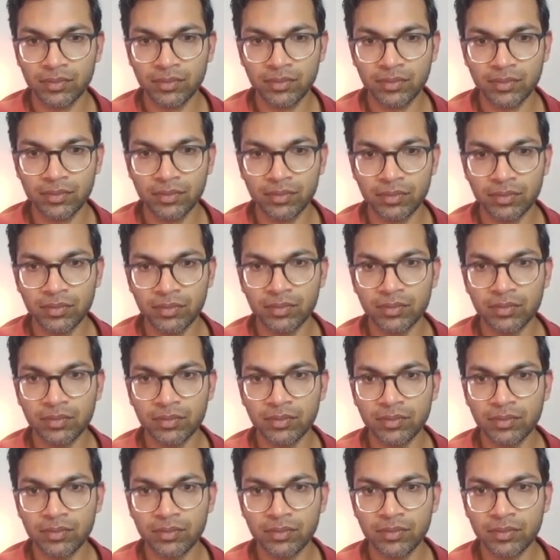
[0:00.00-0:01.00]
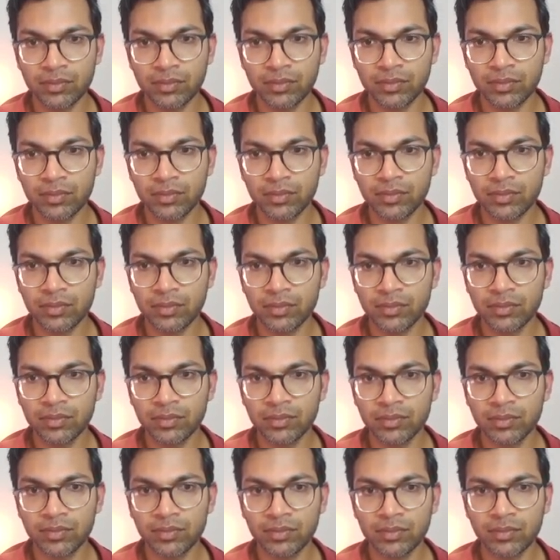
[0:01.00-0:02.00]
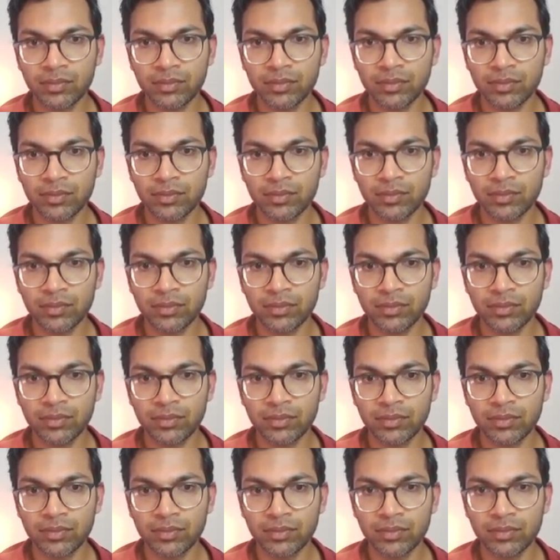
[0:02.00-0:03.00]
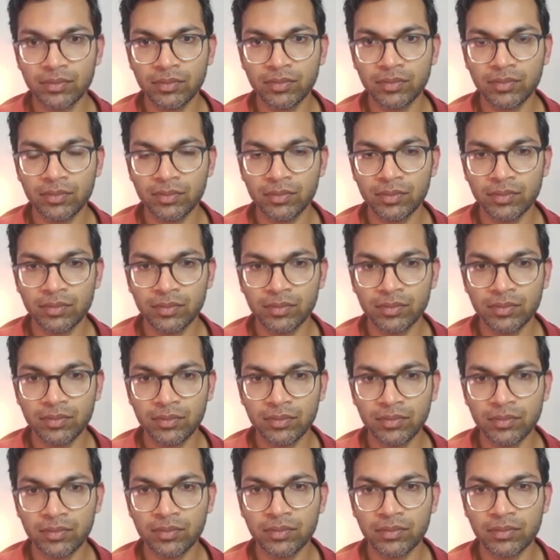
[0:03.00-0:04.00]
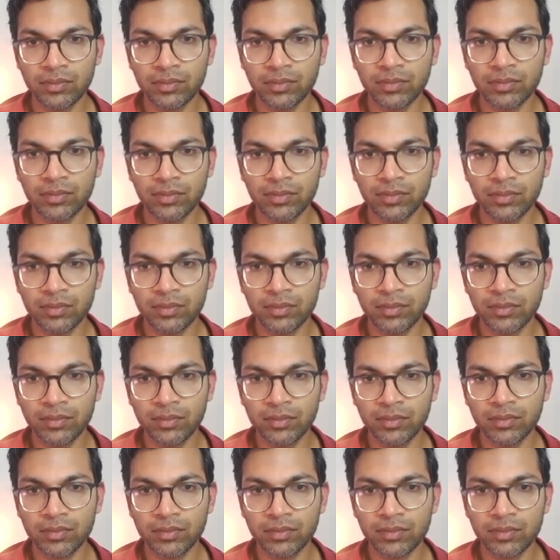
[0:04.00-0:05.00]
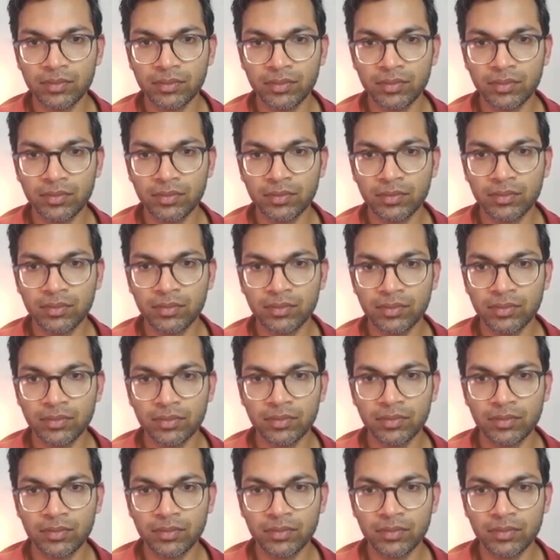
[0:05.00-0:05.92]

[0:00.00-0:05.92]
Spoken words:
[no speech]